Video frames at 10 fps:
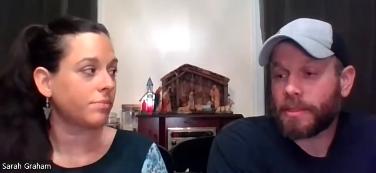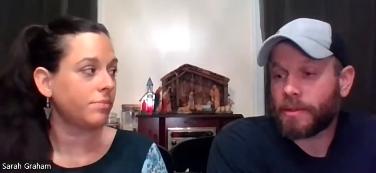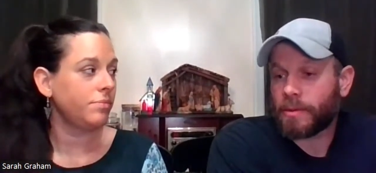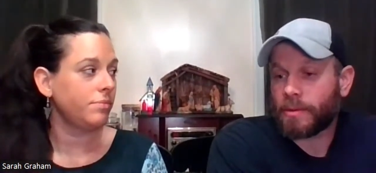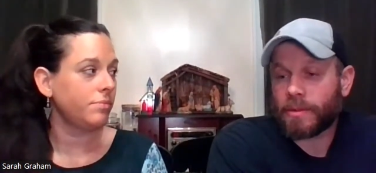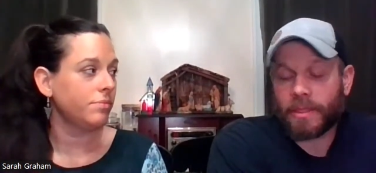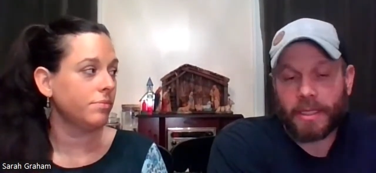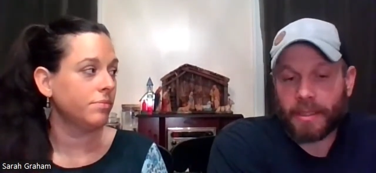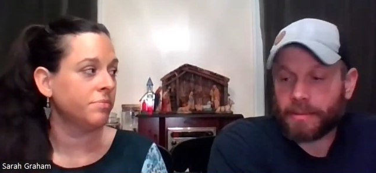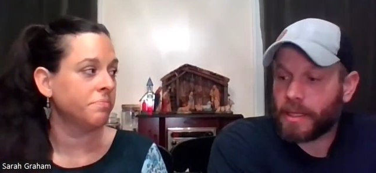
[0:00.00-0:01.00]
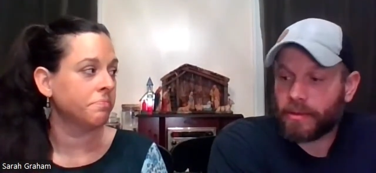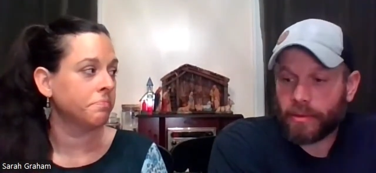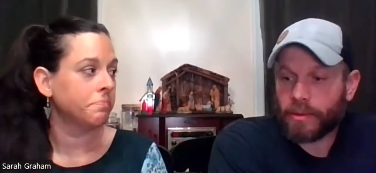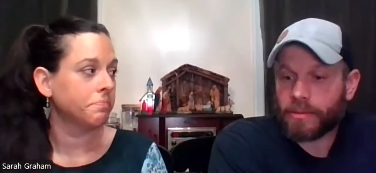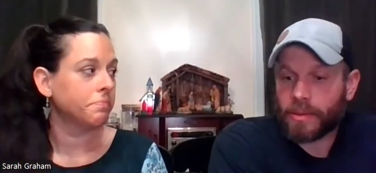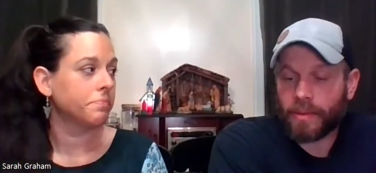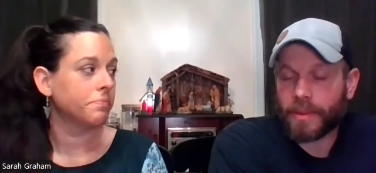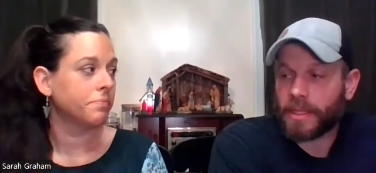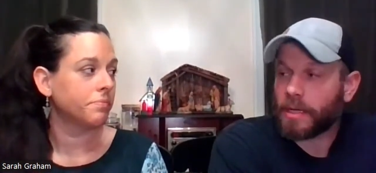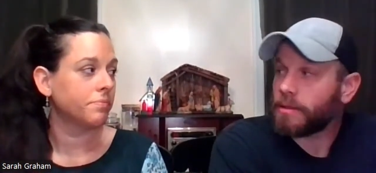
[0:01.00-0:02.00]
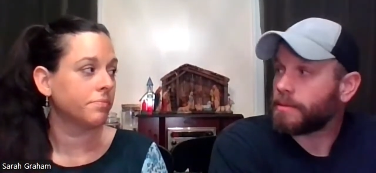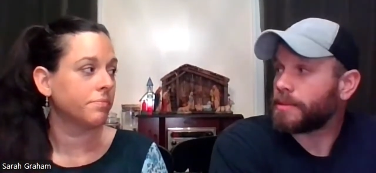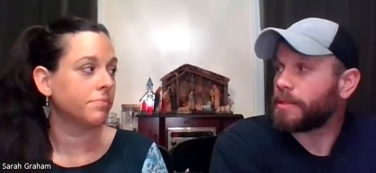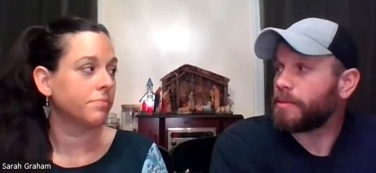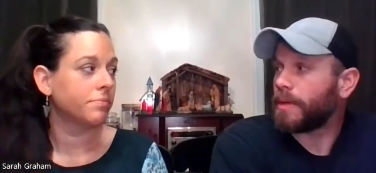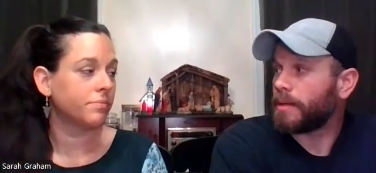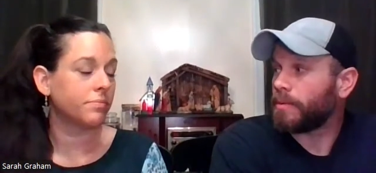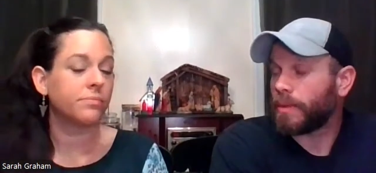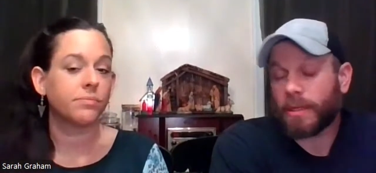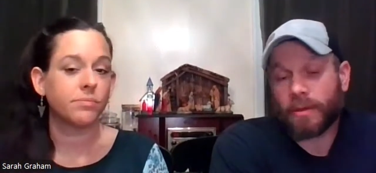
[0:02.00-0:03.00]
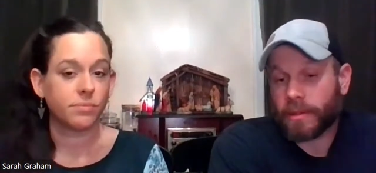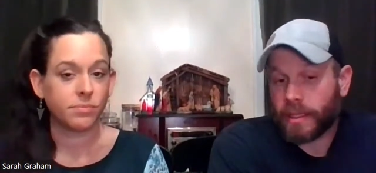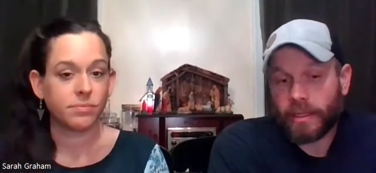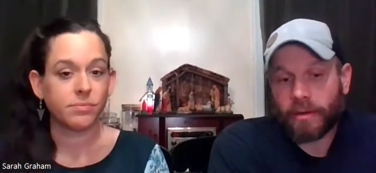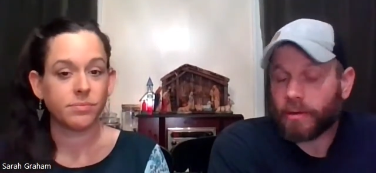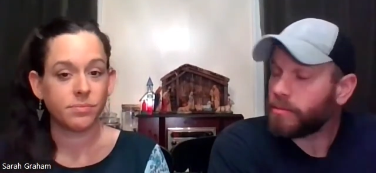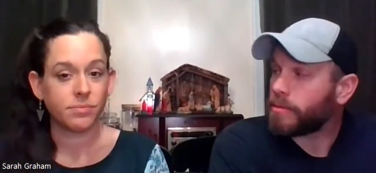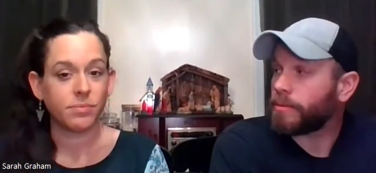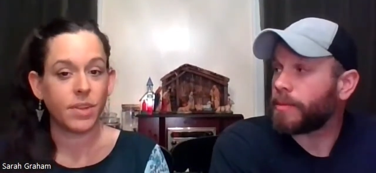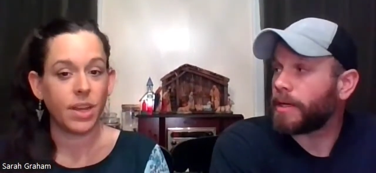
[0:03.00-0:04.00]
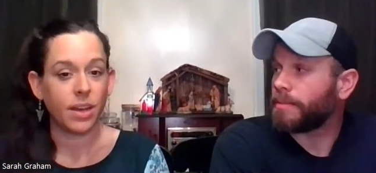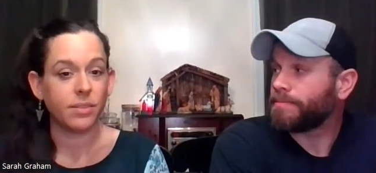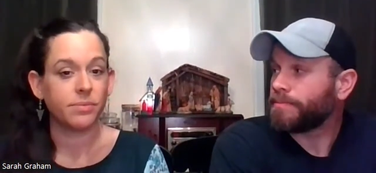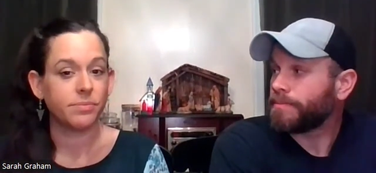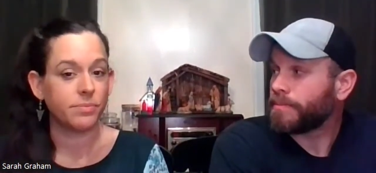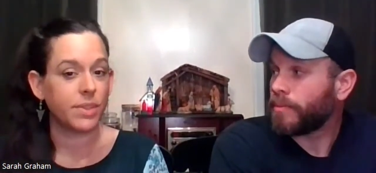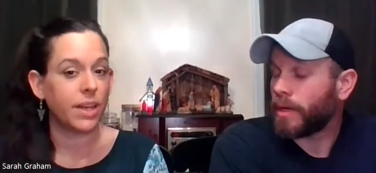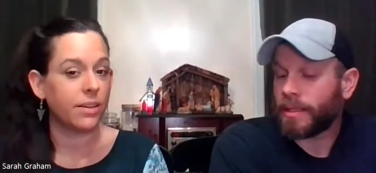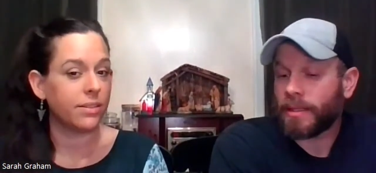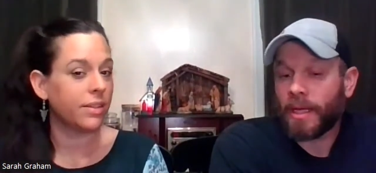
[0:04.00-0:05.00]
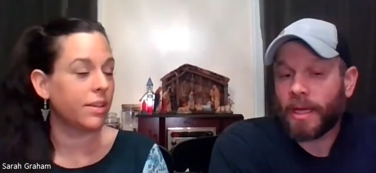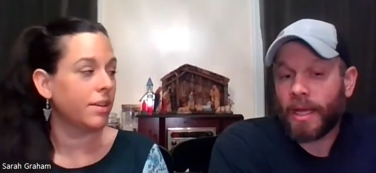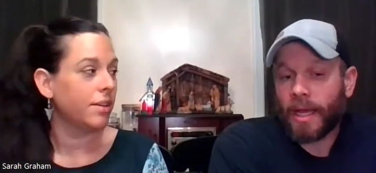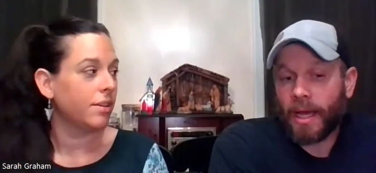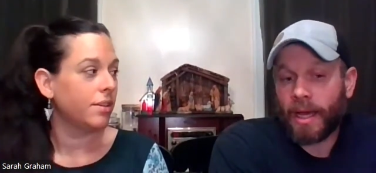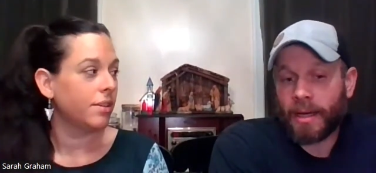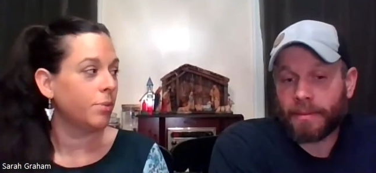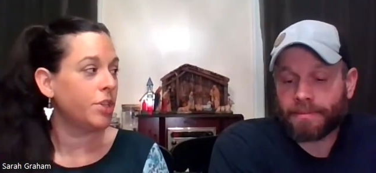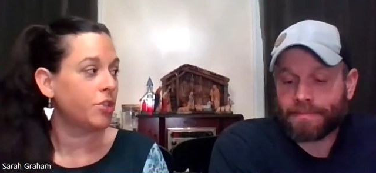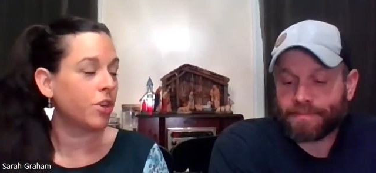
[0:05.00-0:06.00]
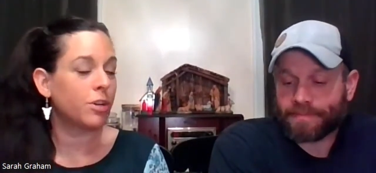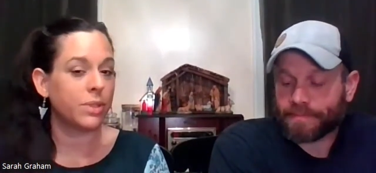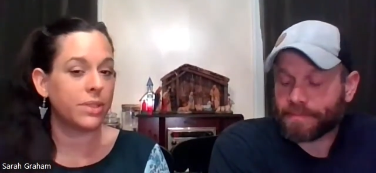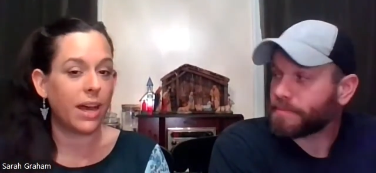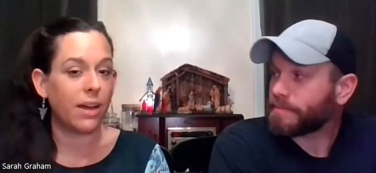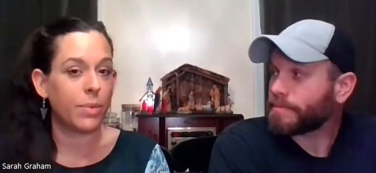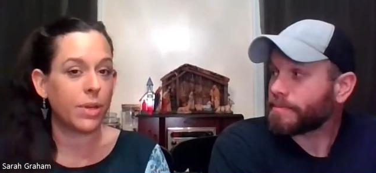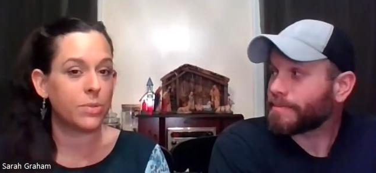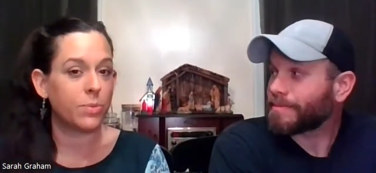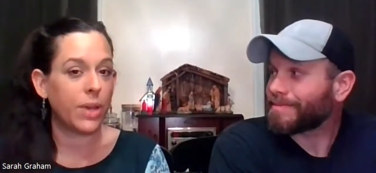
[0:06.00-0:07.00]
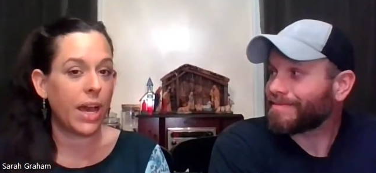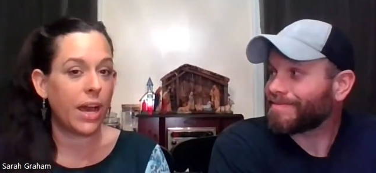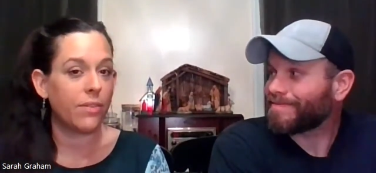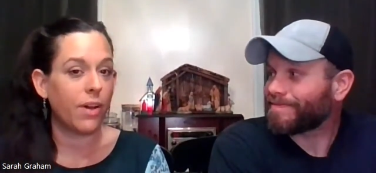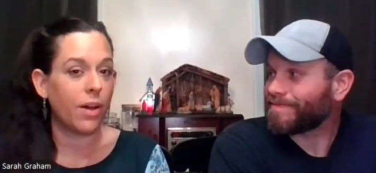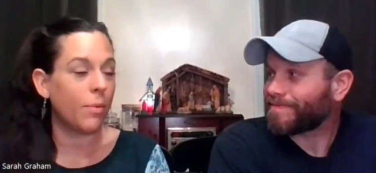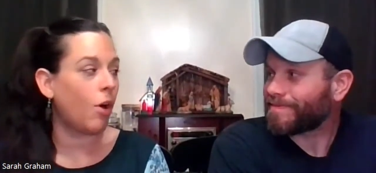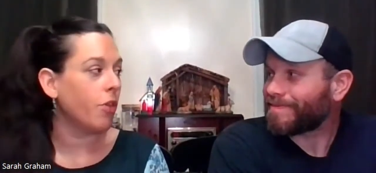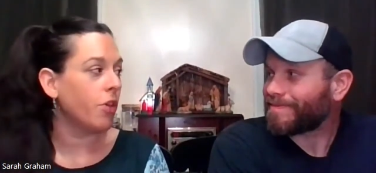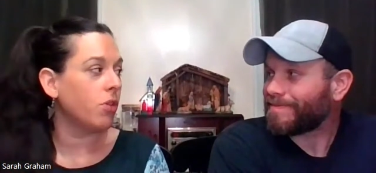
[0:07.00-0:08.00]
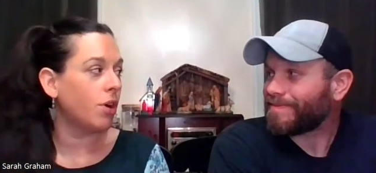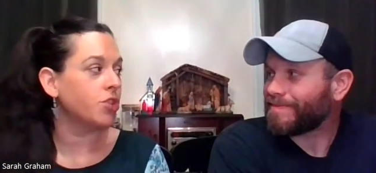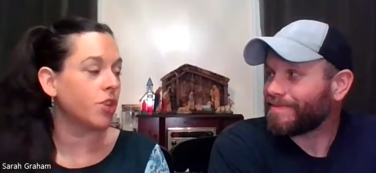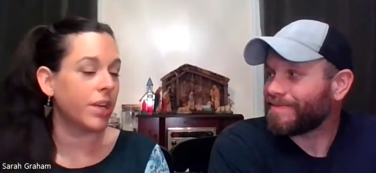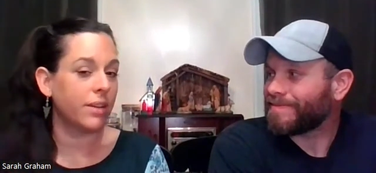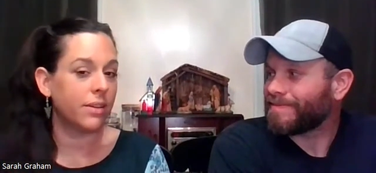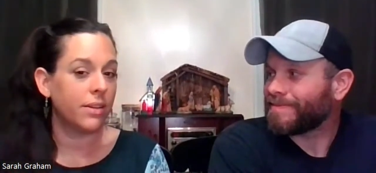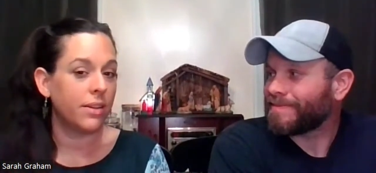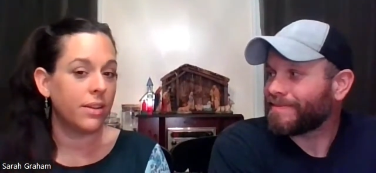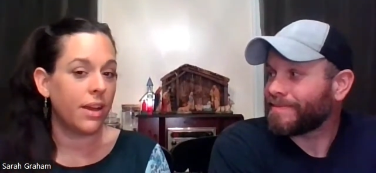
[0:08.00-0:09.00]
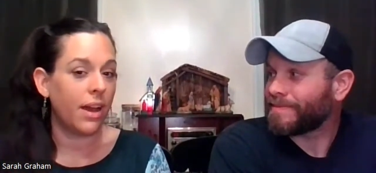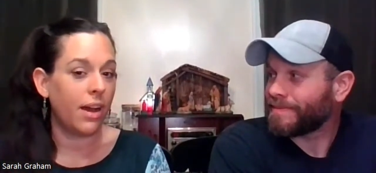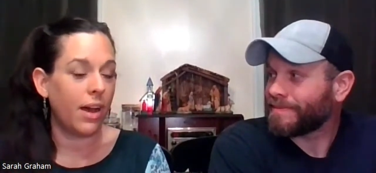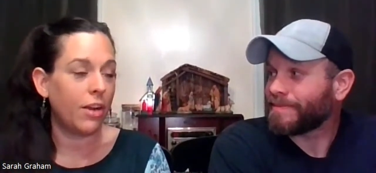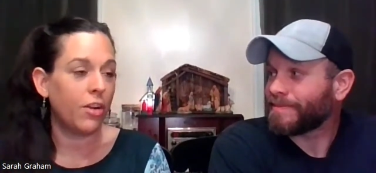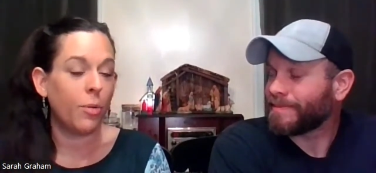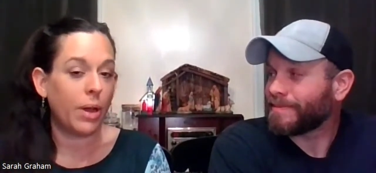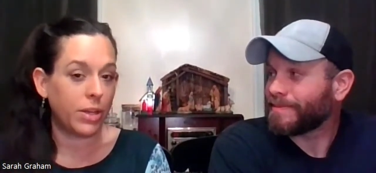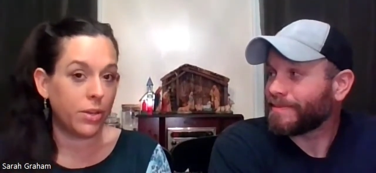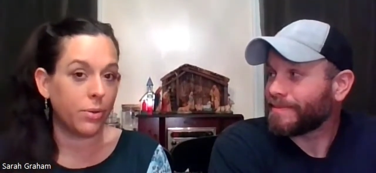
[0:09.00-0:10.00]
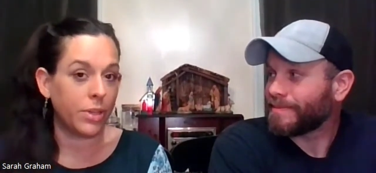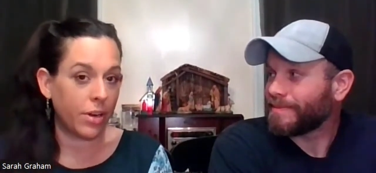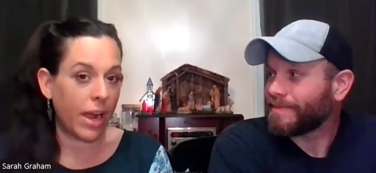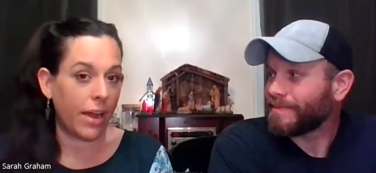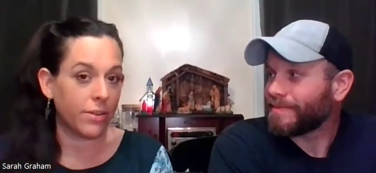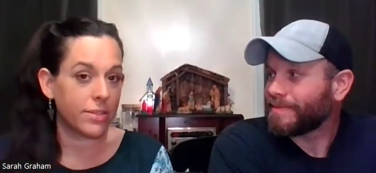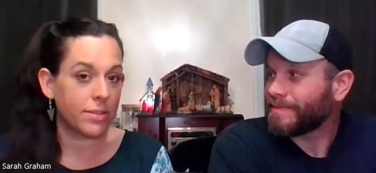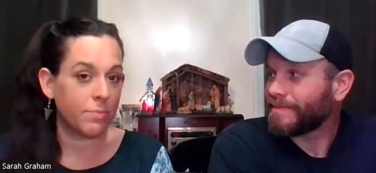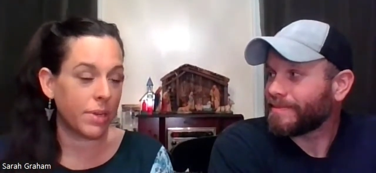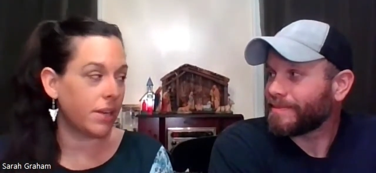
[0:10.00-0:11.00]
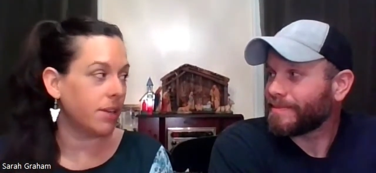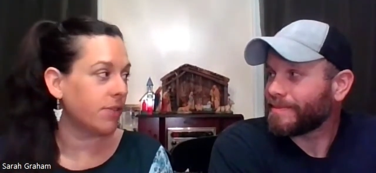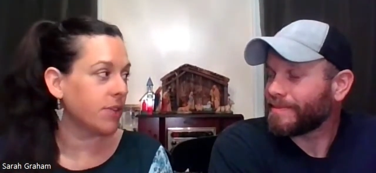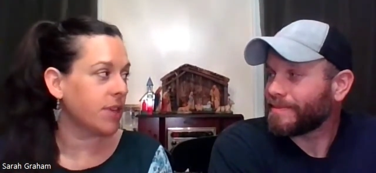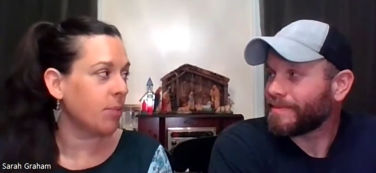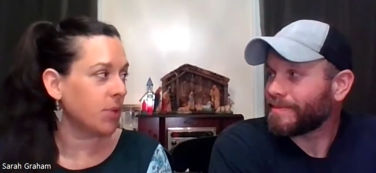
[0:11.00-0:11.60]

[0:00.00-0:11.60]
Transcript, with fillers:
Speaker 1: to clean up their rooms when we tell them to, when we don't clean our own room up. Yeah. yeah. Right. Um, we
Speaker 2: struggle with that because we have um, all the laundry. Uh, I don't know about you in your house, but for some